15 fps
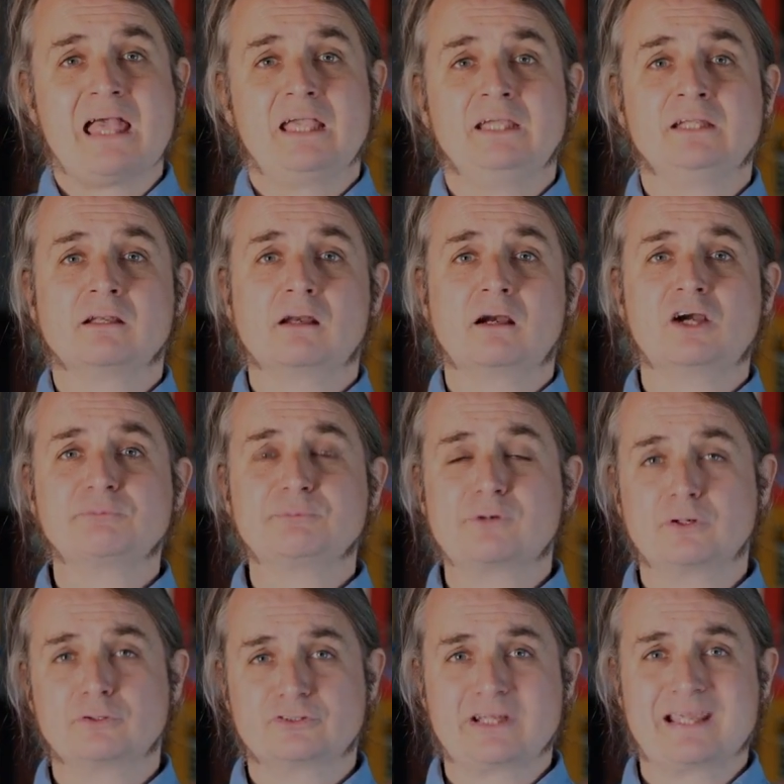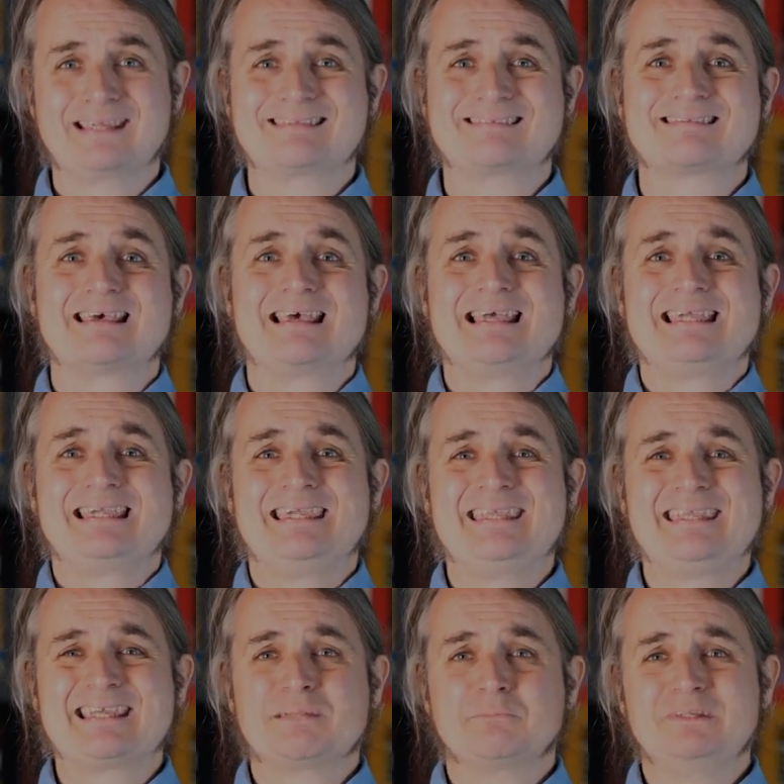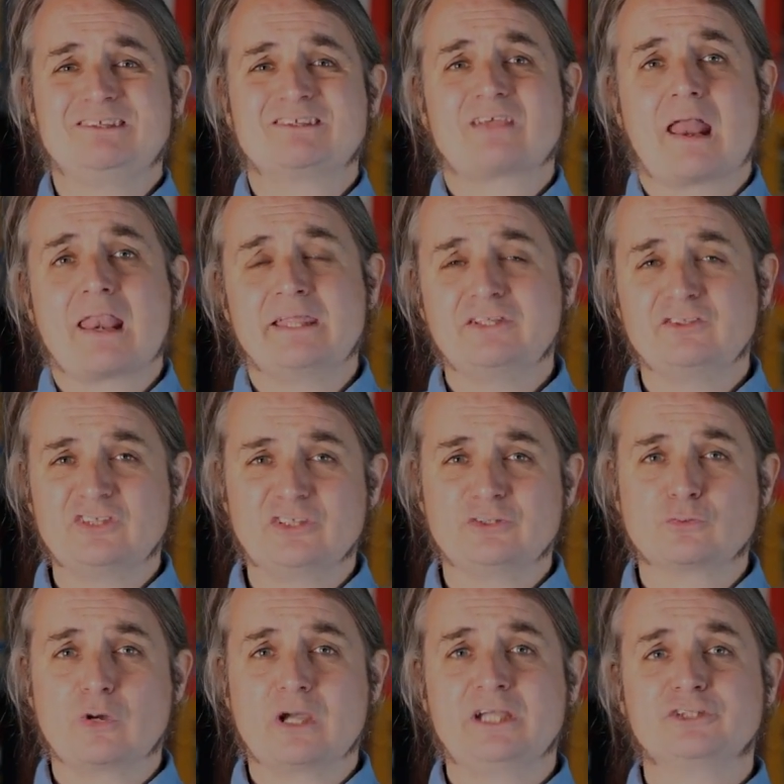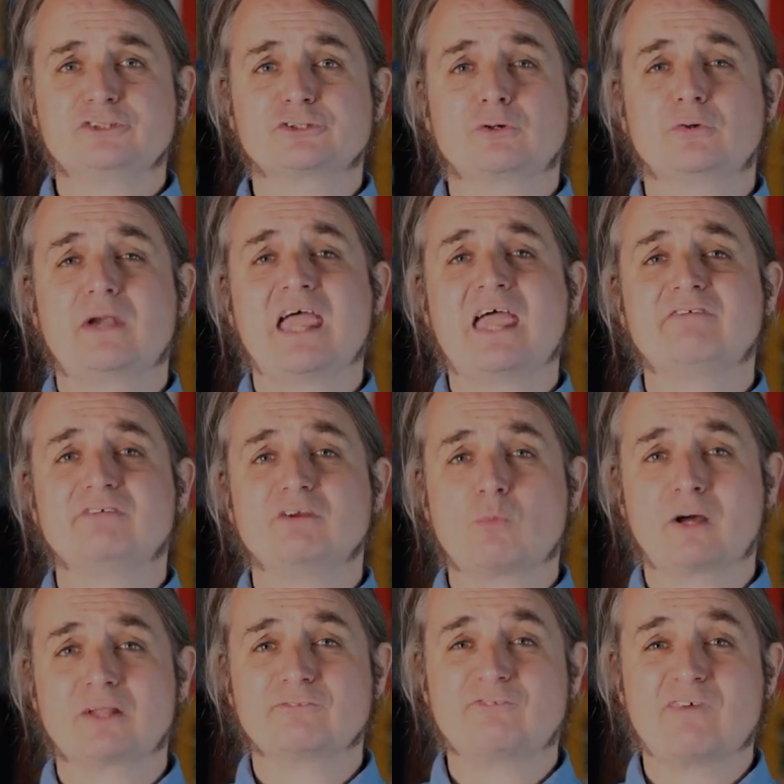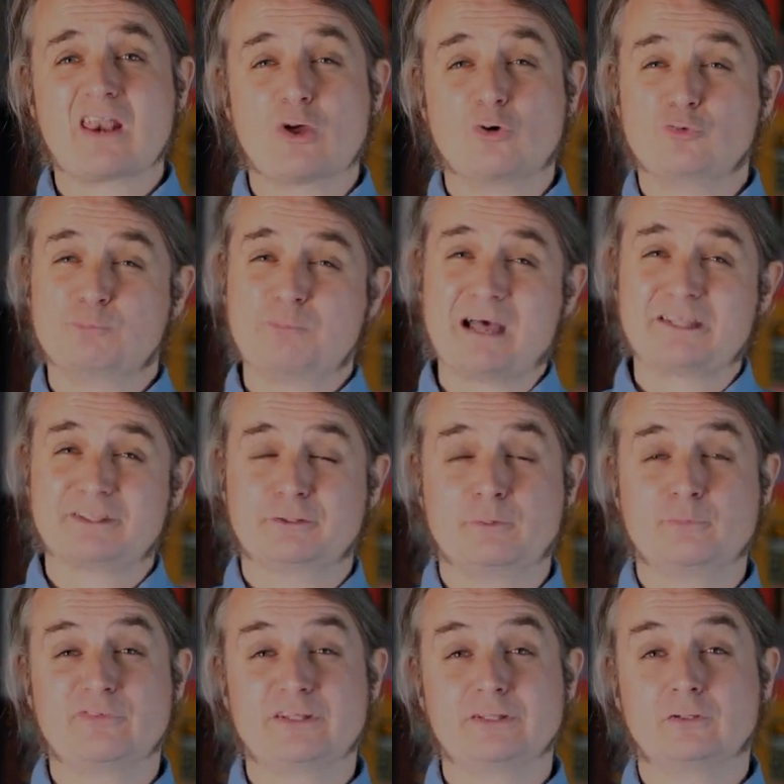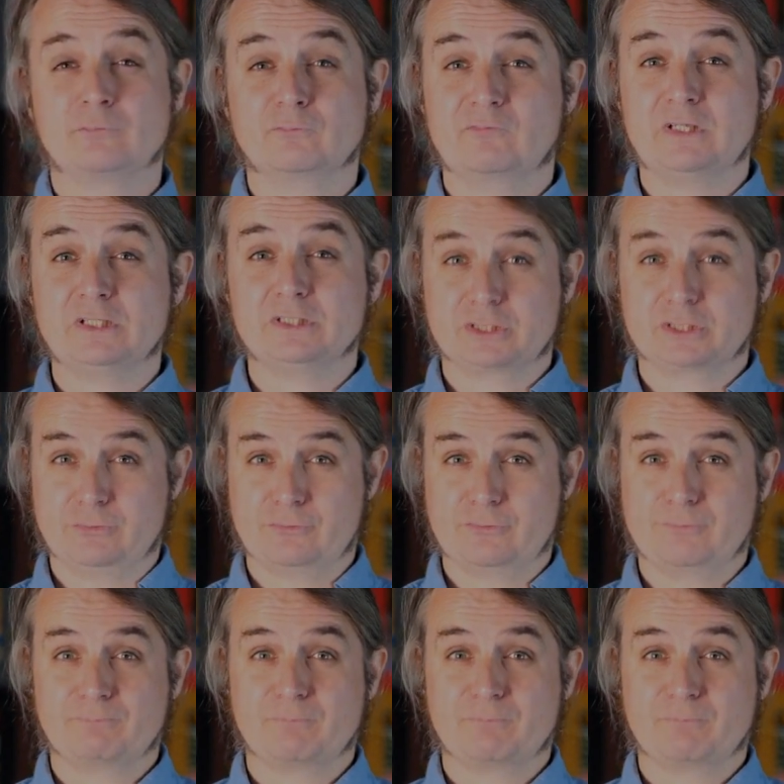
In large projects, it can be challenging to ensure everyone follows patterns and conventions.